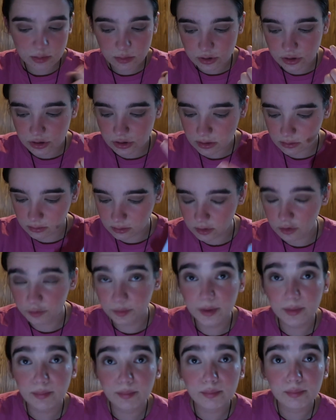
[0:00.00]
one's just a little
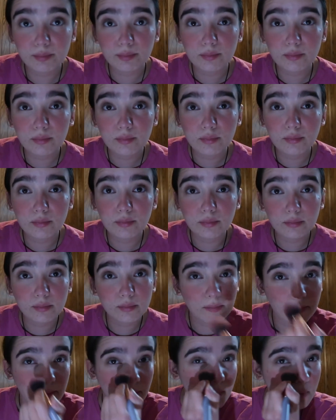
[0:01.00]
bit
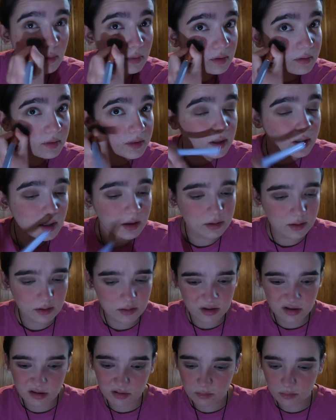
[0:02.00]
more than I think
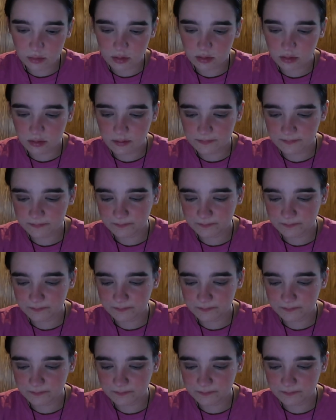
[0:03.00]
the other one.